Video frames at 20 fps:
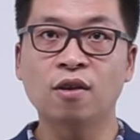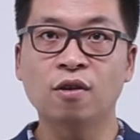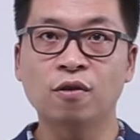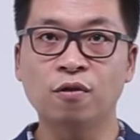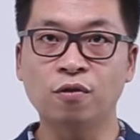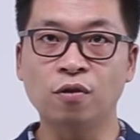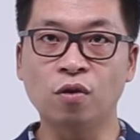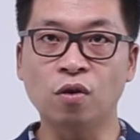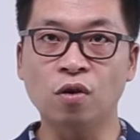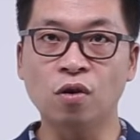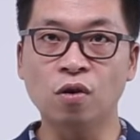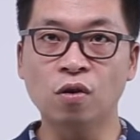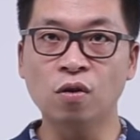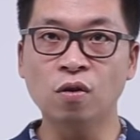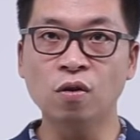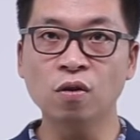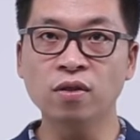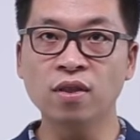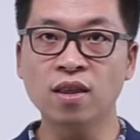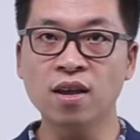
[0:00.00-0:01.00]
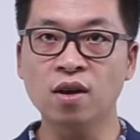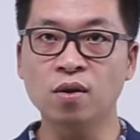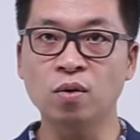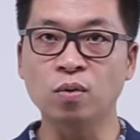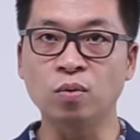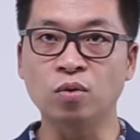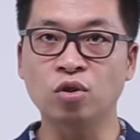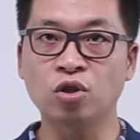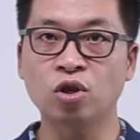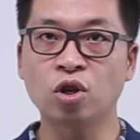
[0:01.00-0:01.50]
For all
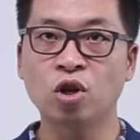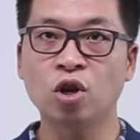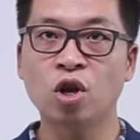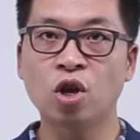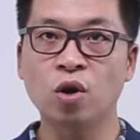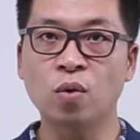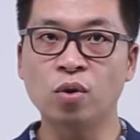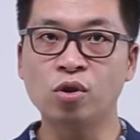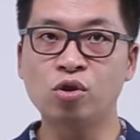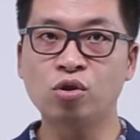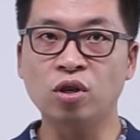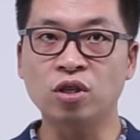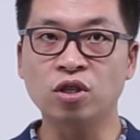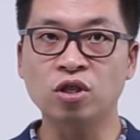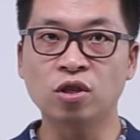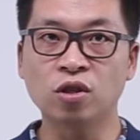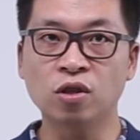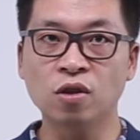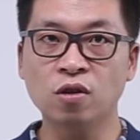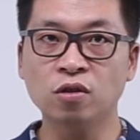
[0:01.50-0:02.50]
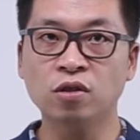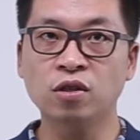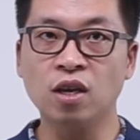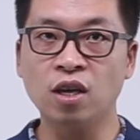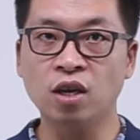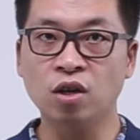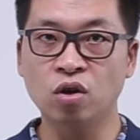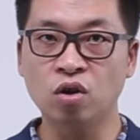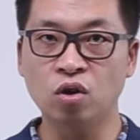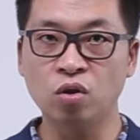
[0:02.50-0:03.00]
nodes which is not
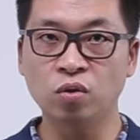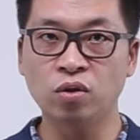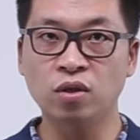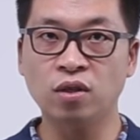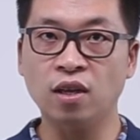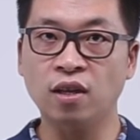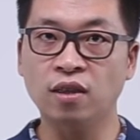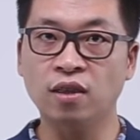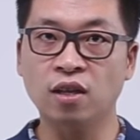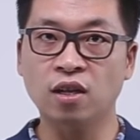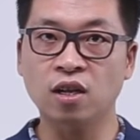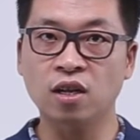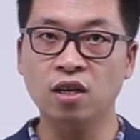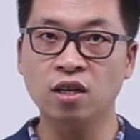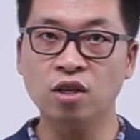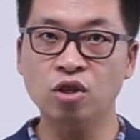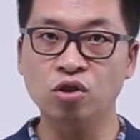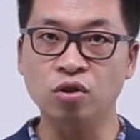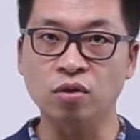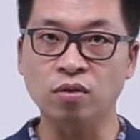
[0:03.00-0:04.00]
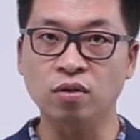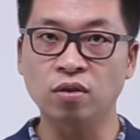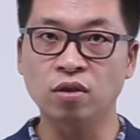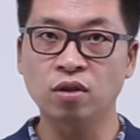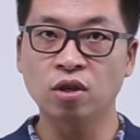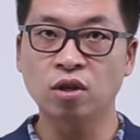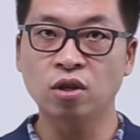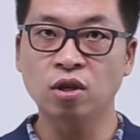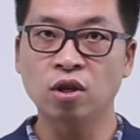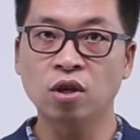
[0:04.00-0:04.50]
included in the collision,
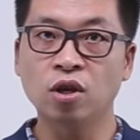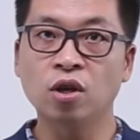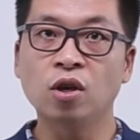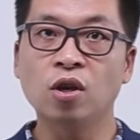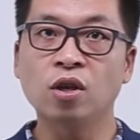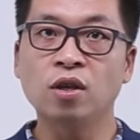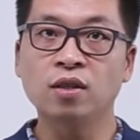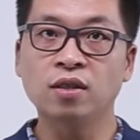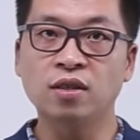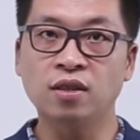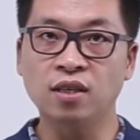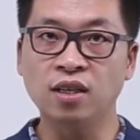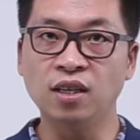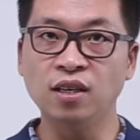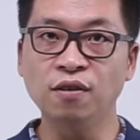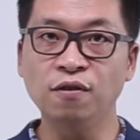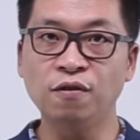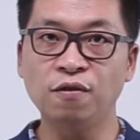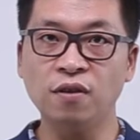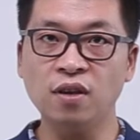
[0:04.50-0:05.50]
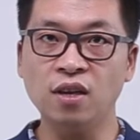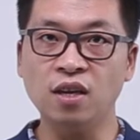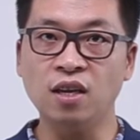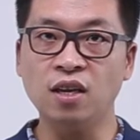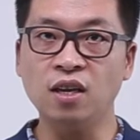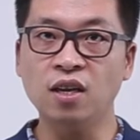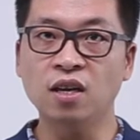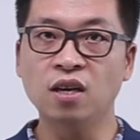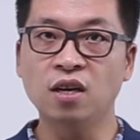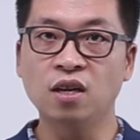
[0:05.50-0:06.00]

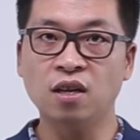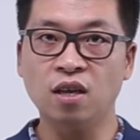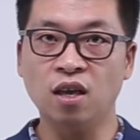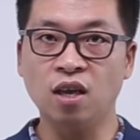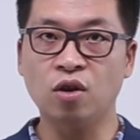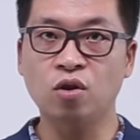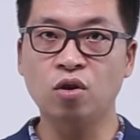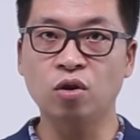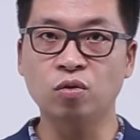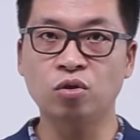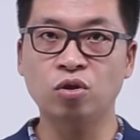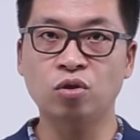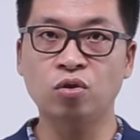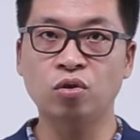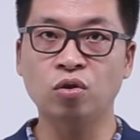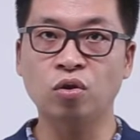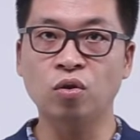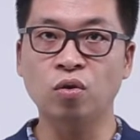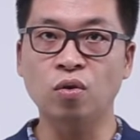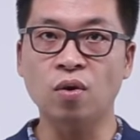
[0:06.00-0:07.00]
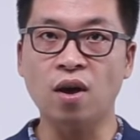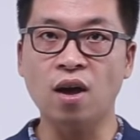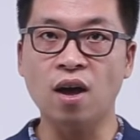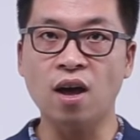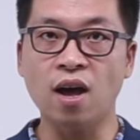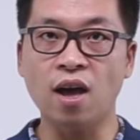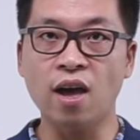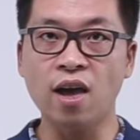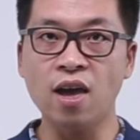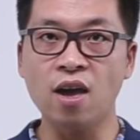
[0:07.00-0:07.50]
dv equals to
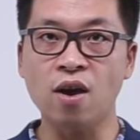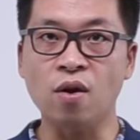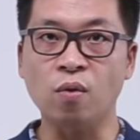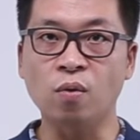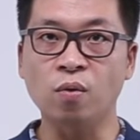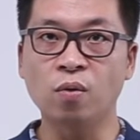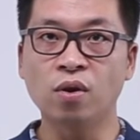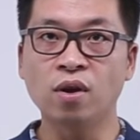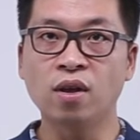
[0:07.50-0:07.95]
L